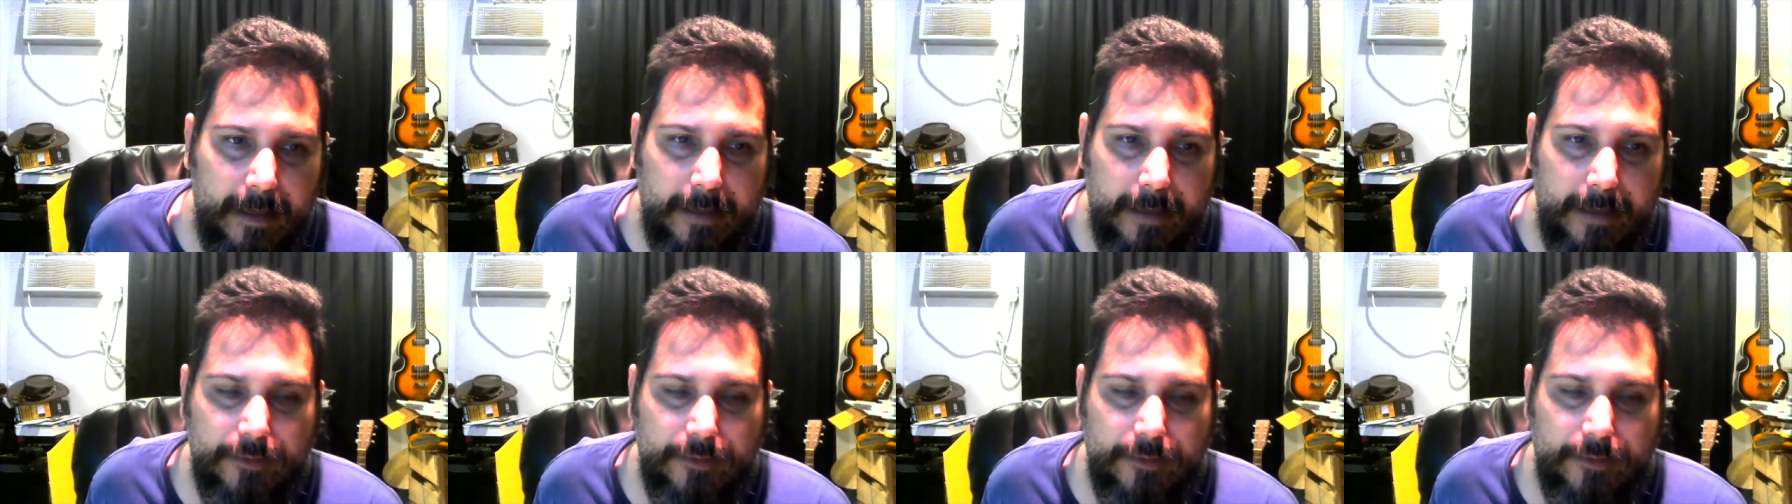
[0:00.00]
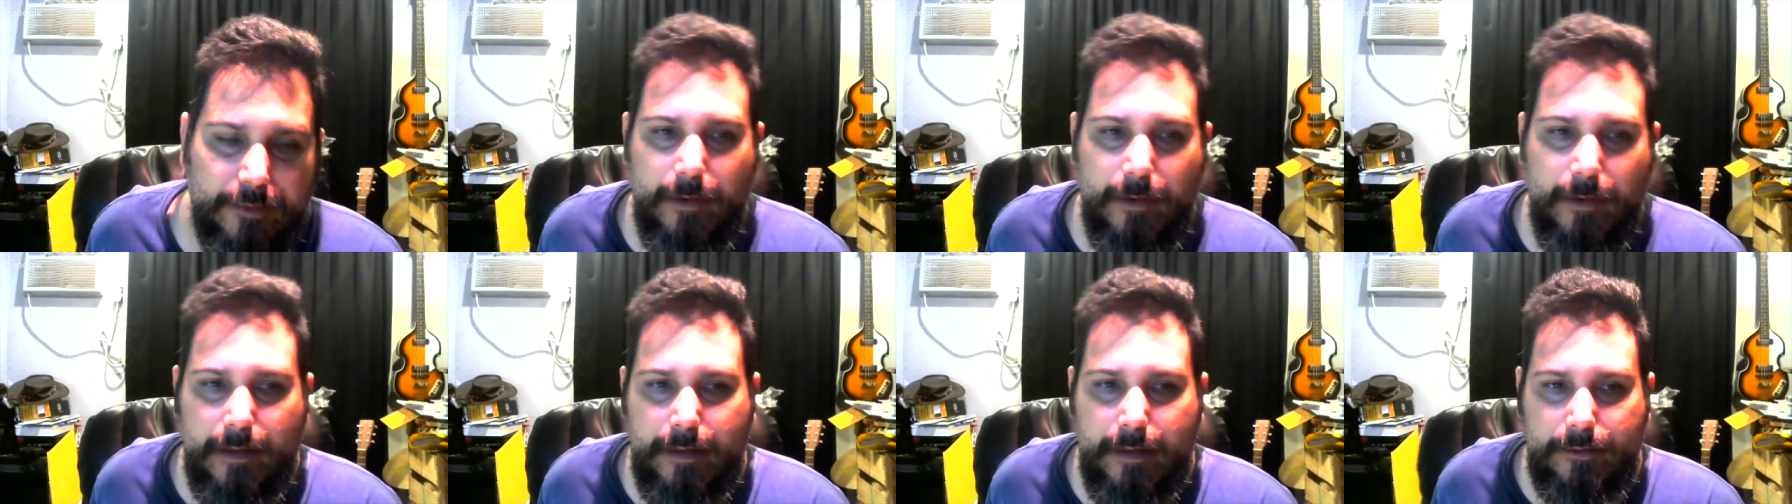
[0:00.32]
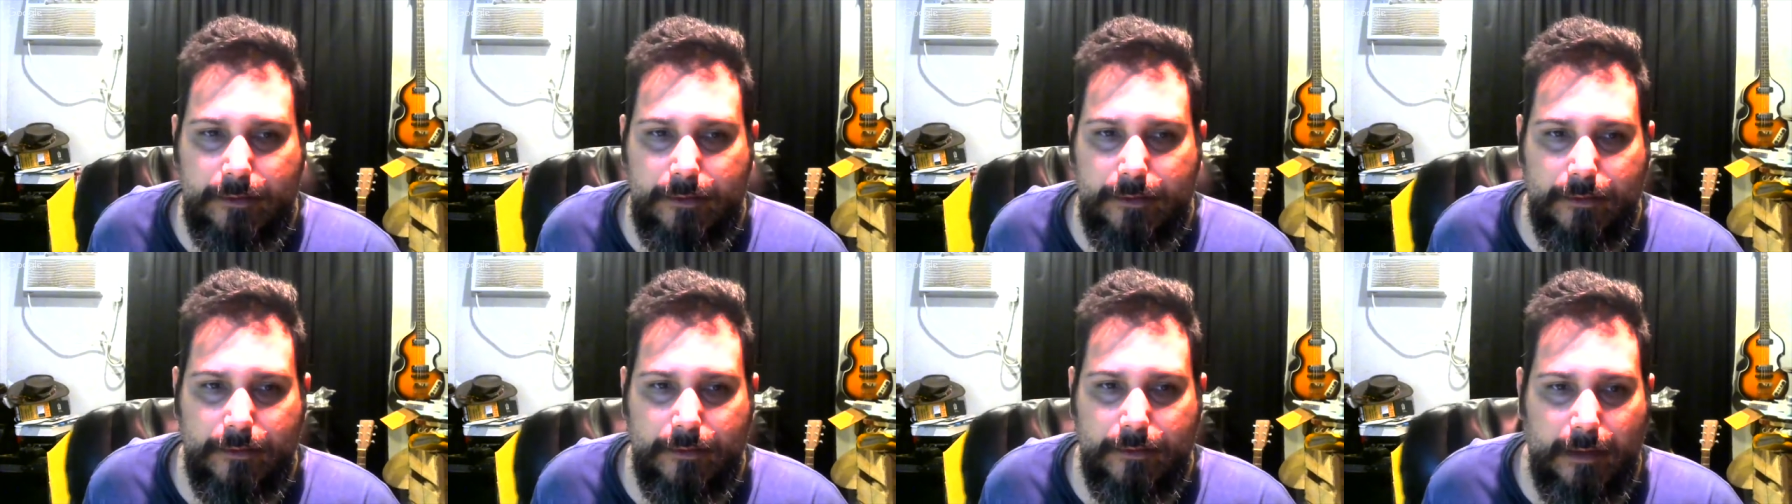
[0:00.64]
I just wanted
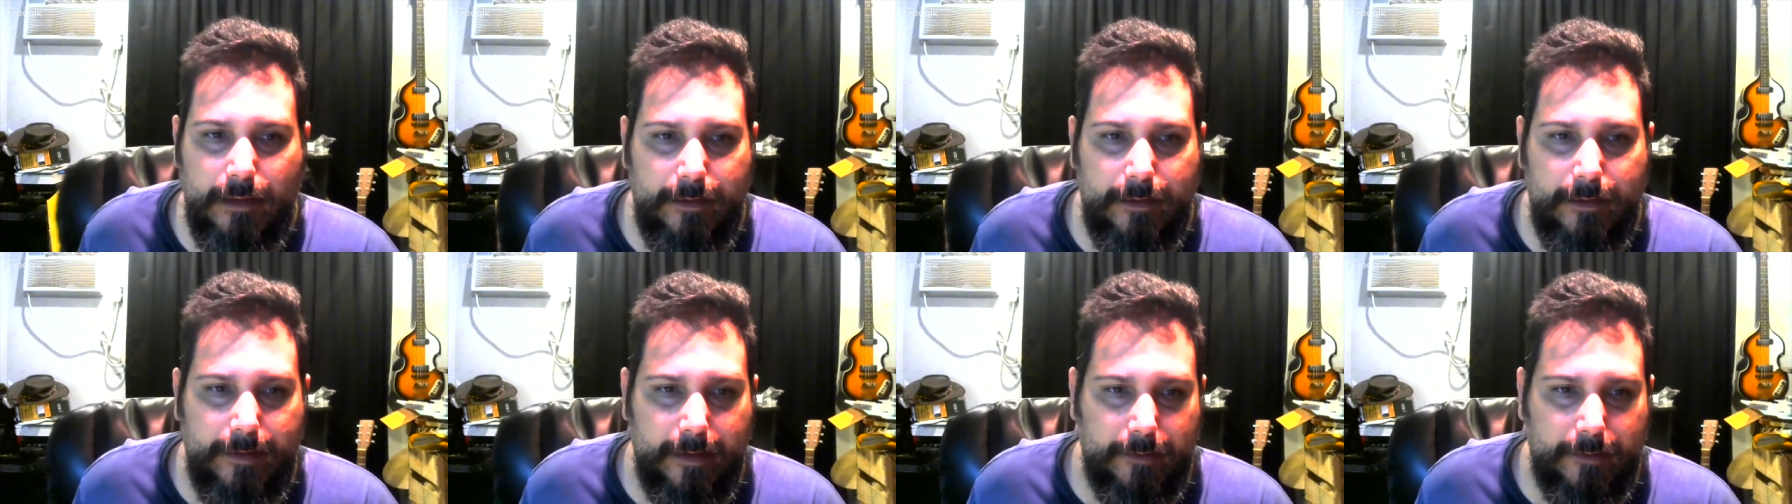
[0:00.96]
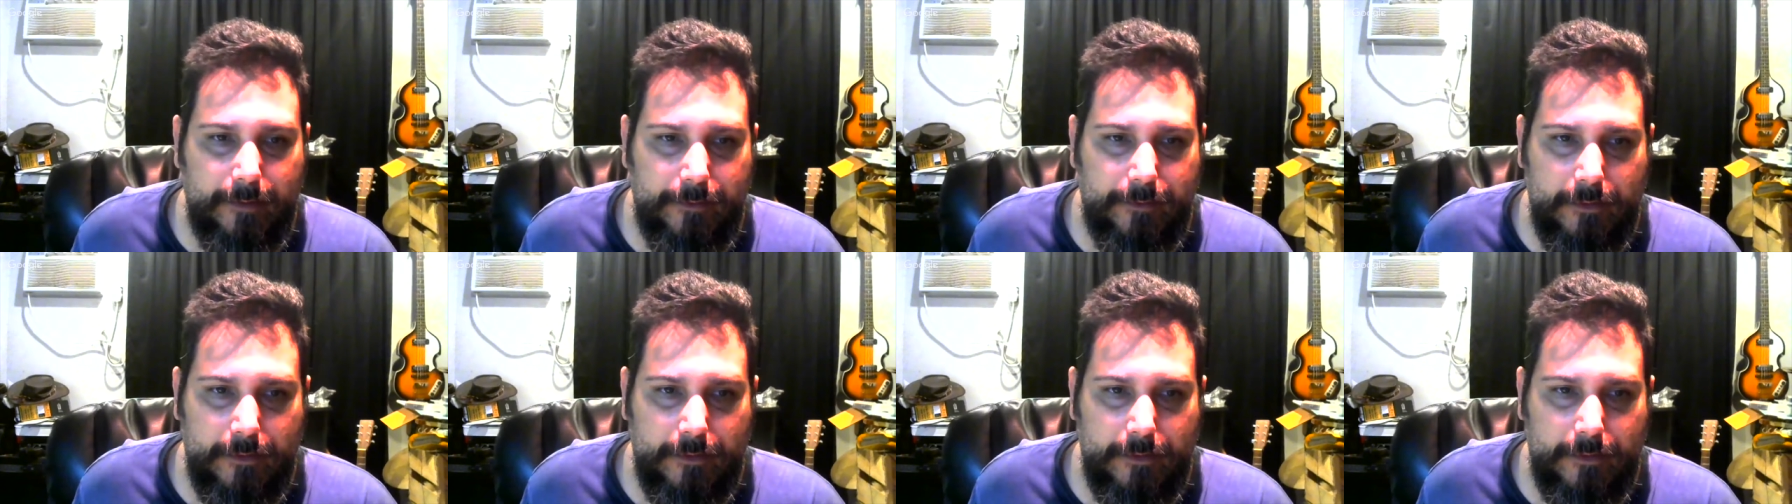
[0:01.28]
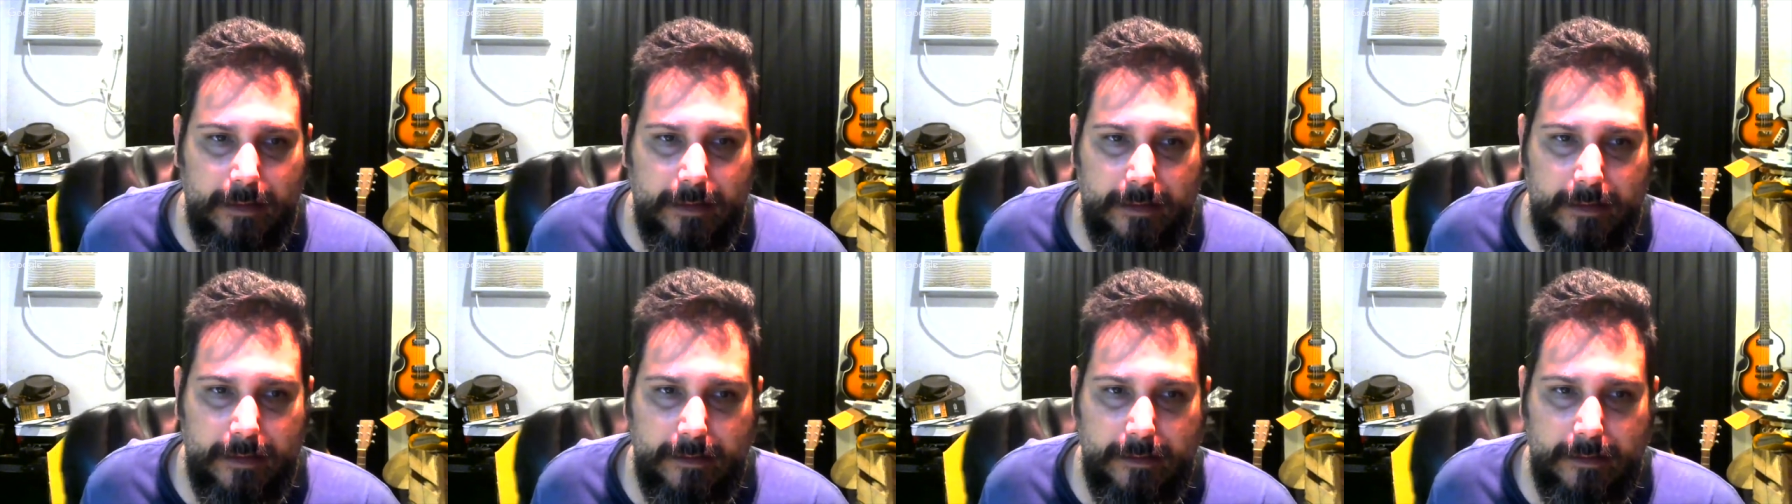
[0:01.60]
to uh, thanks for
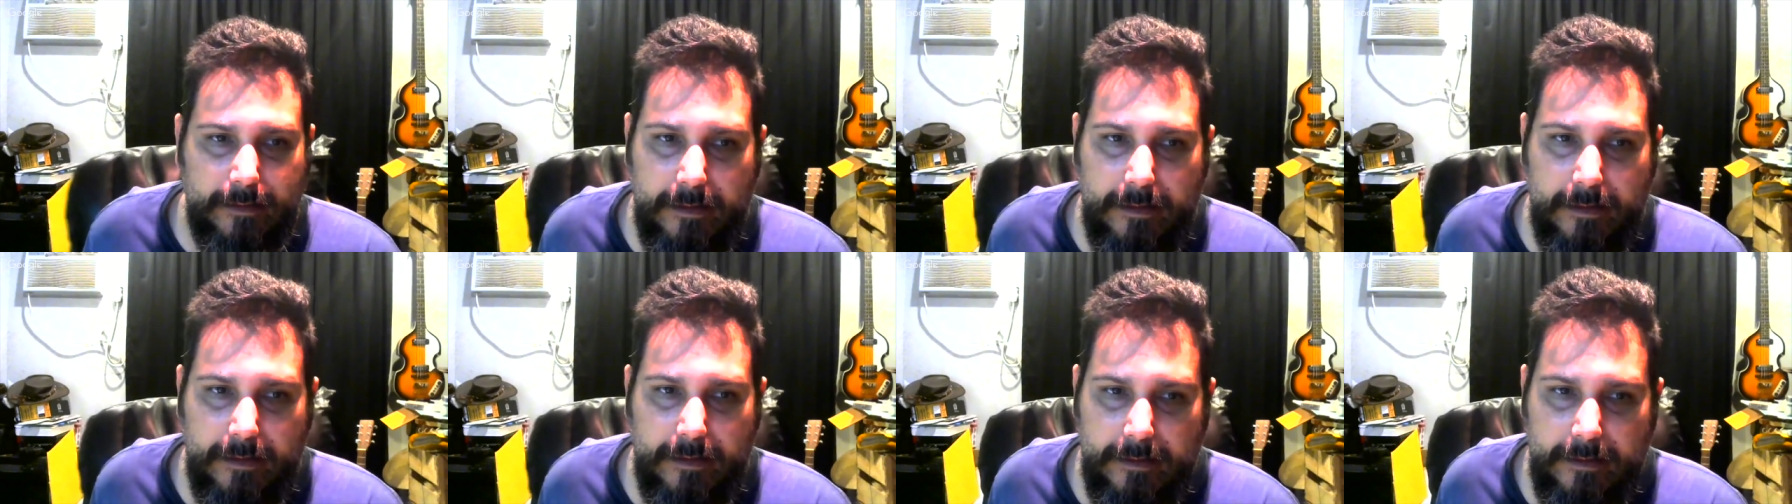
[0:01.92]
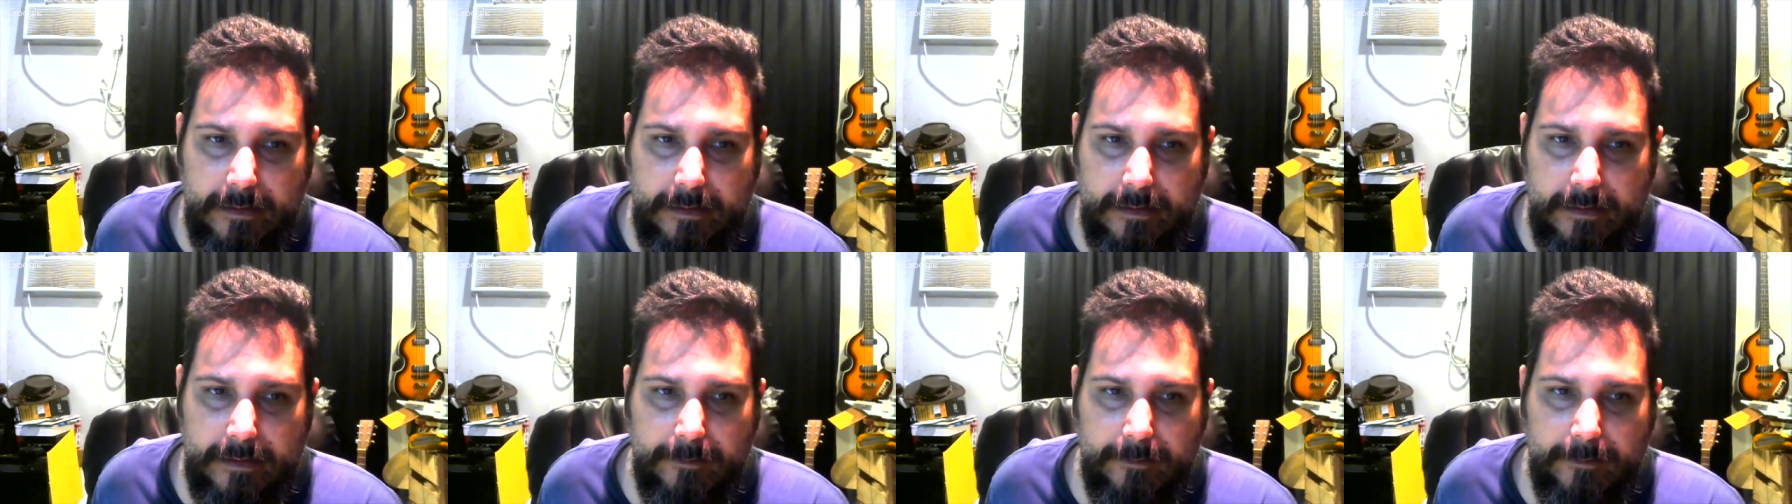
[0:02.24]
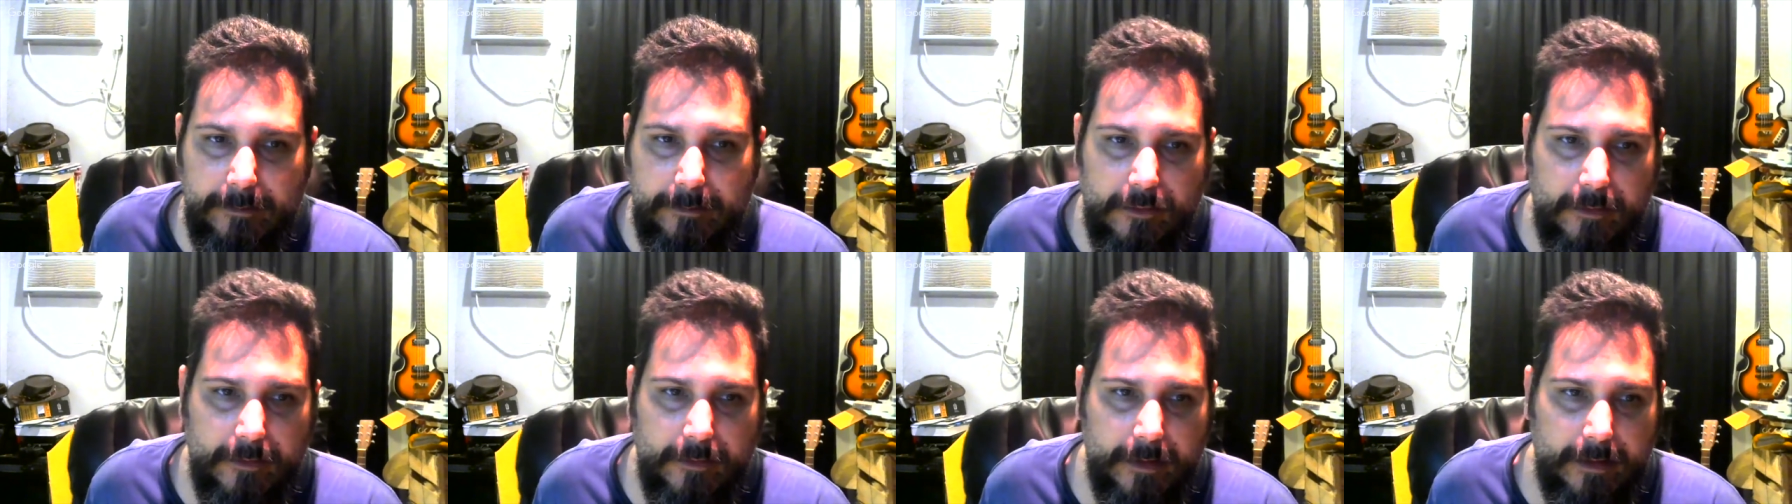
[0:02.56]
taking the, the time
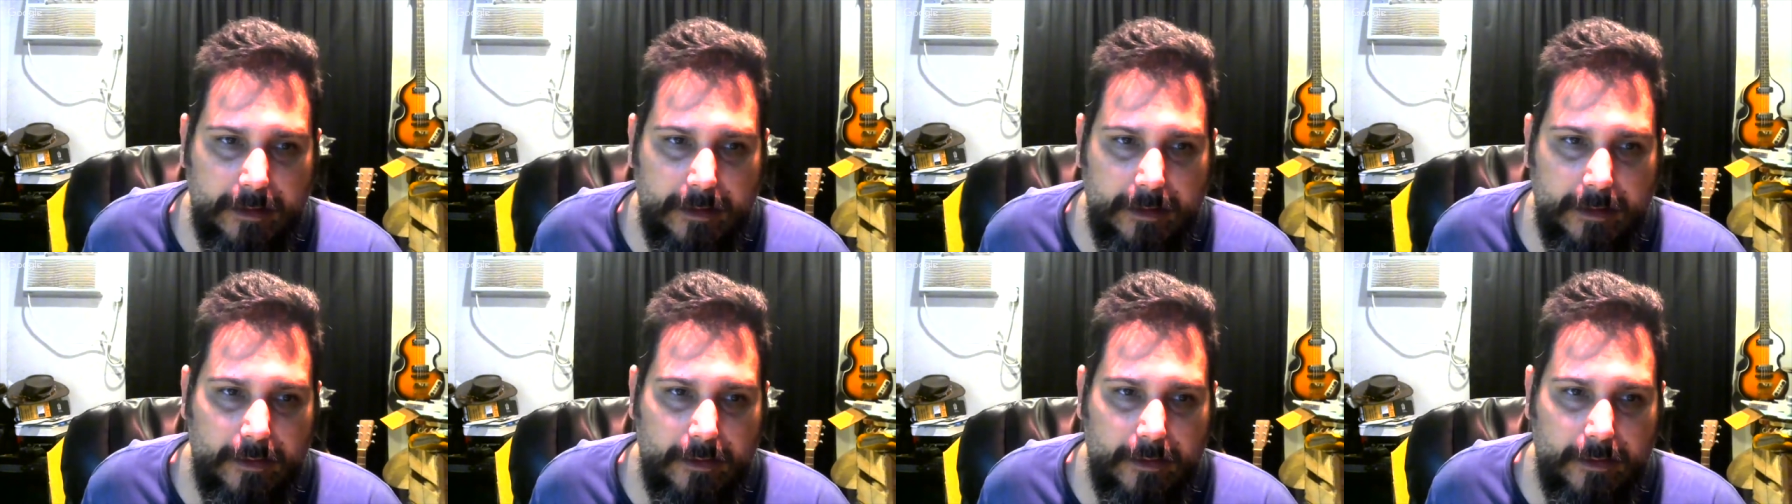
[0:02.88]
real quick here.